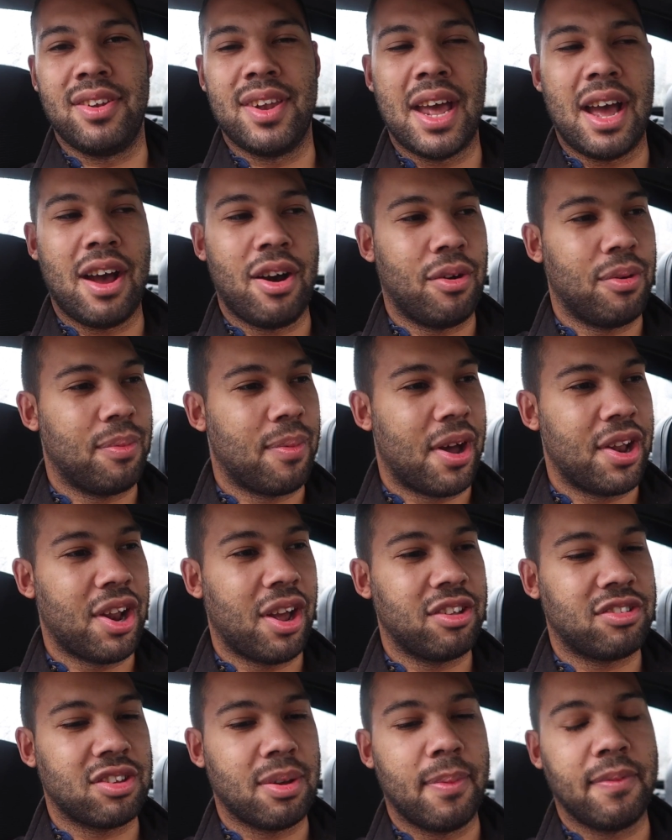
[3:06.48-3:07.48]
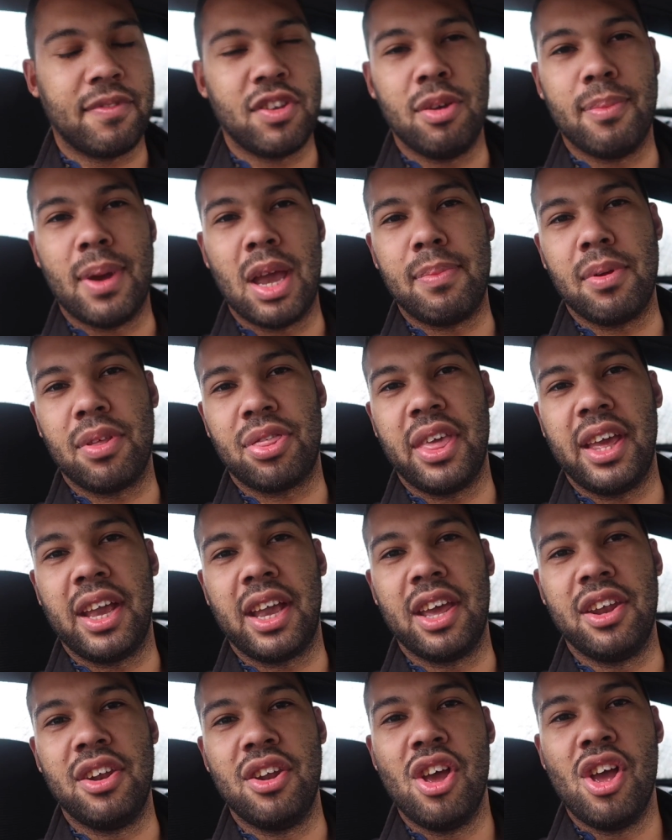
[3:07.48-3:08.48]
Now, I know some of you may be
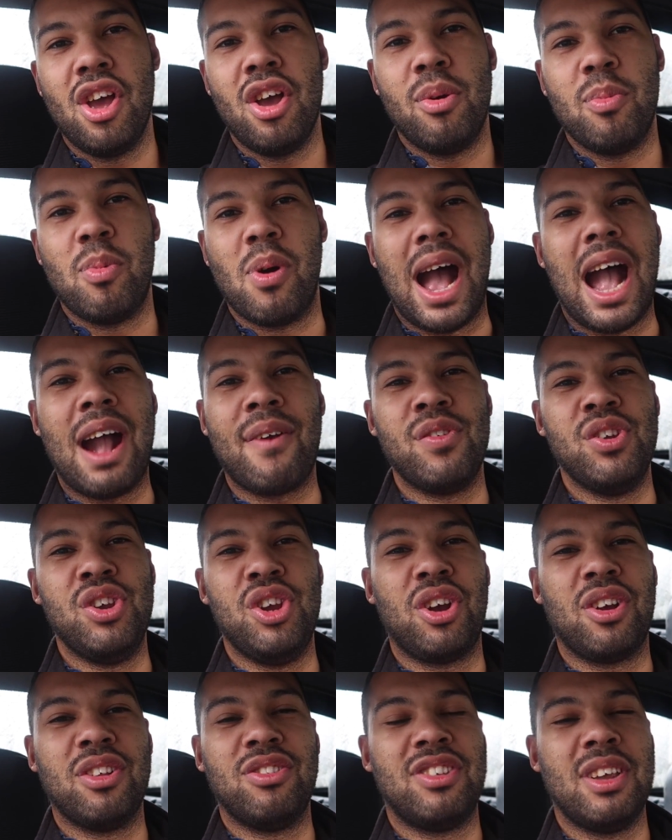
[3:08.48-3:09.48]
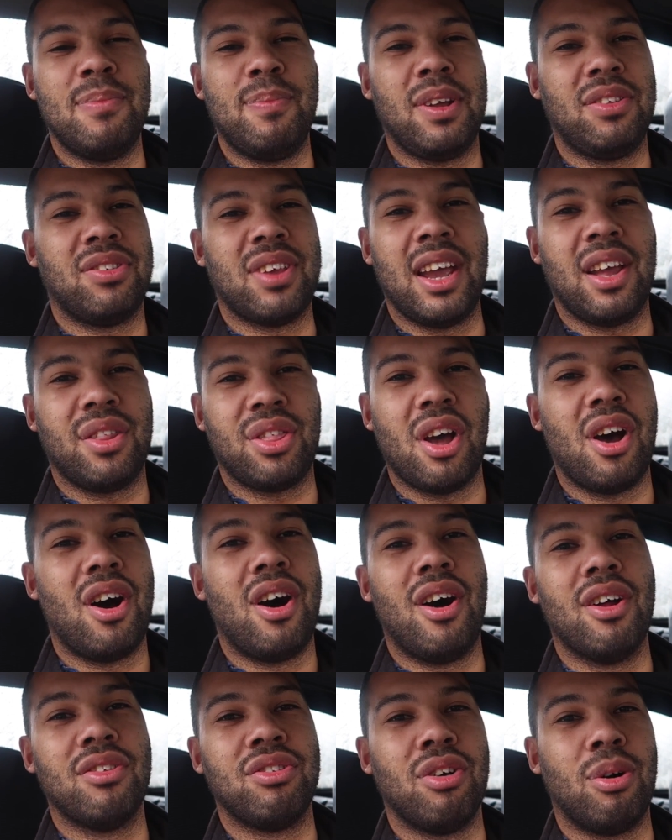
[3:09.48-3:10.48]
thinking, well, Aaron, you can simply take the
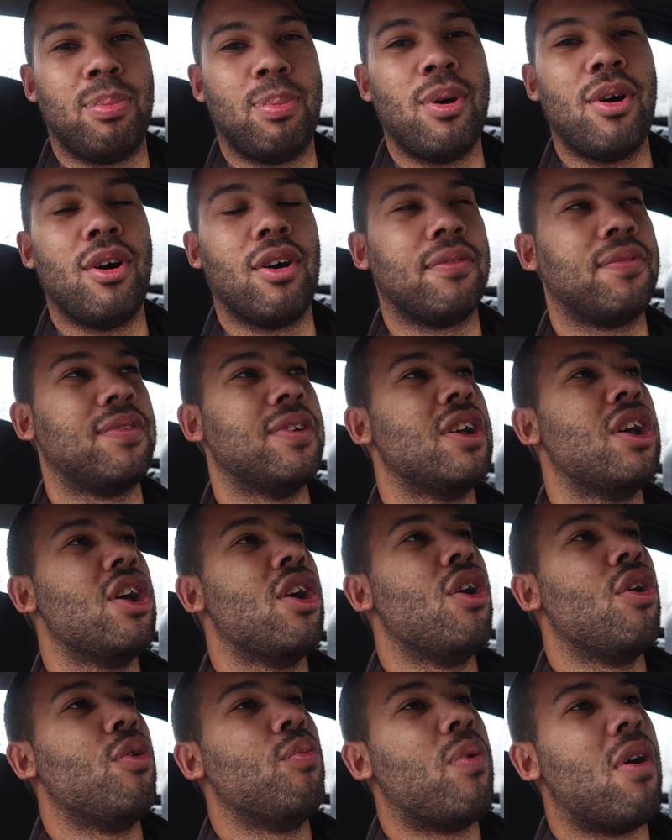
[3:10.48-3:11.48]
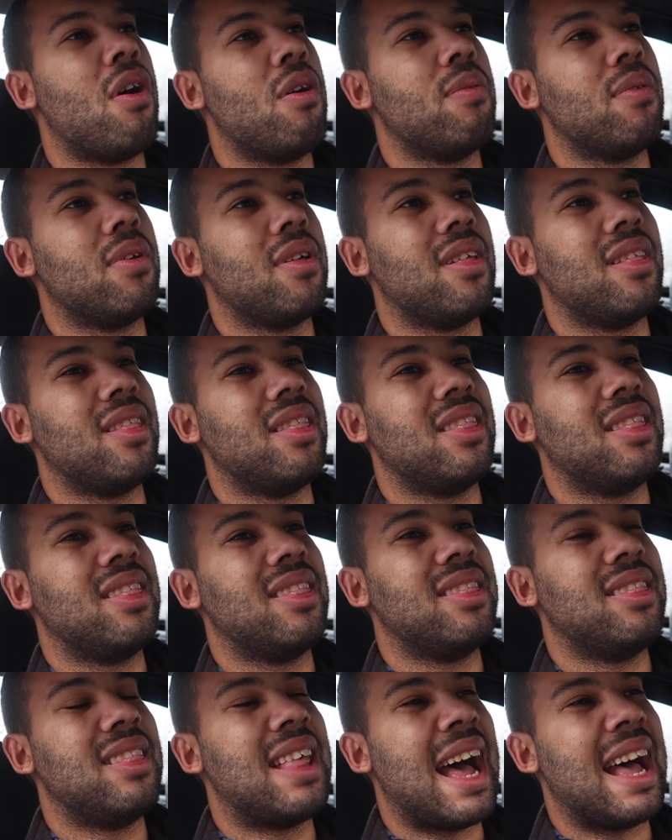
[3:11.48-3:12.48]
hardtop off. Well,
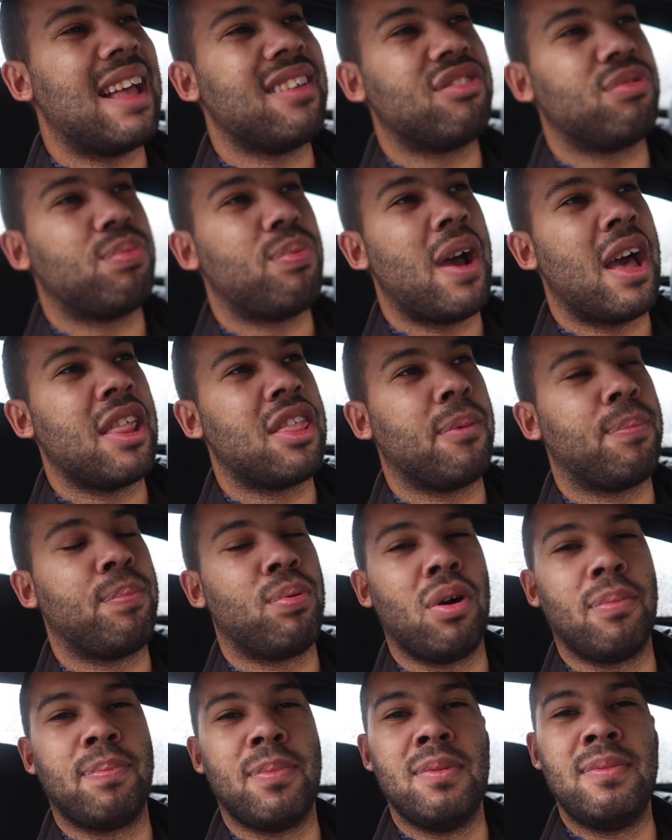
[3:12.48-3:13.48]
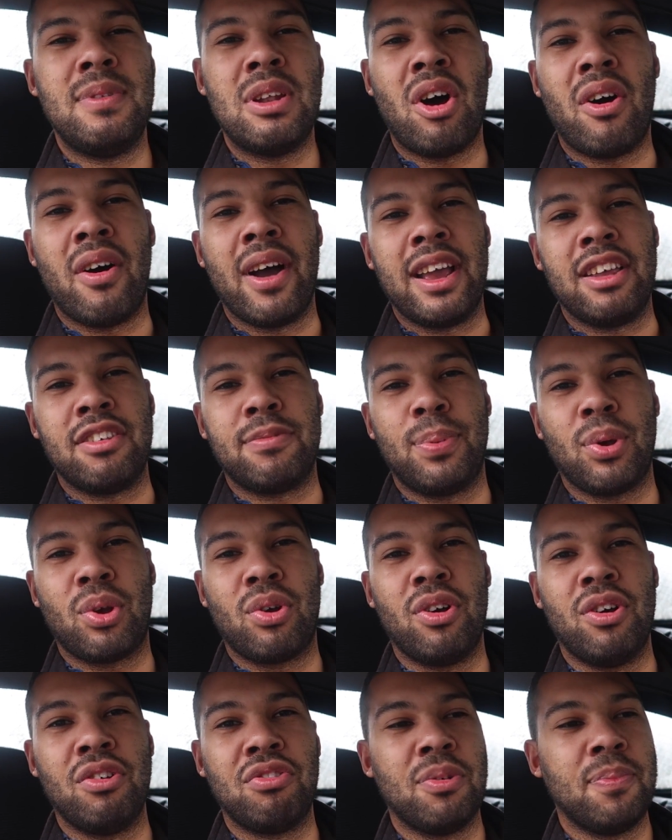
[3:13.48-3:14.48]
that's where the problem lies,
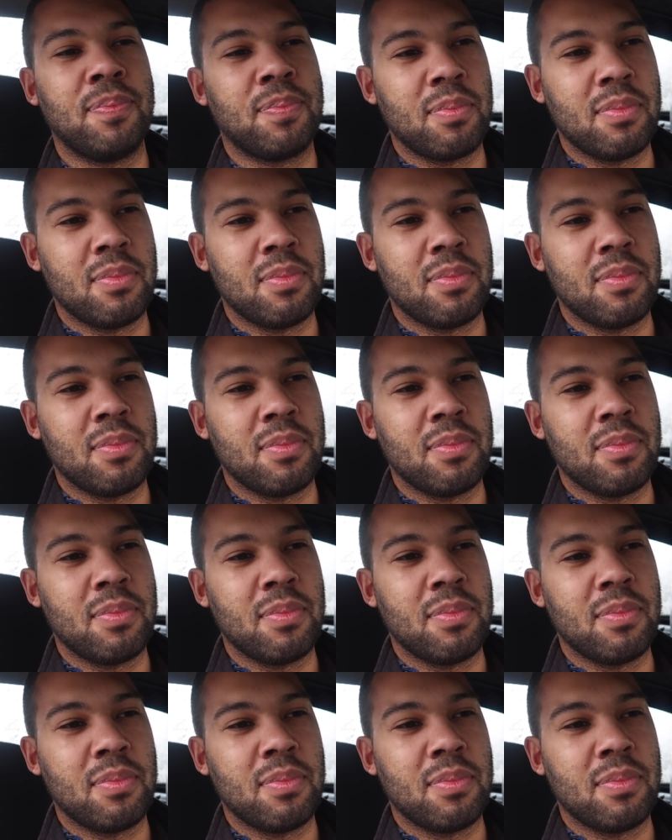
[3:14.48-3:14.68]
because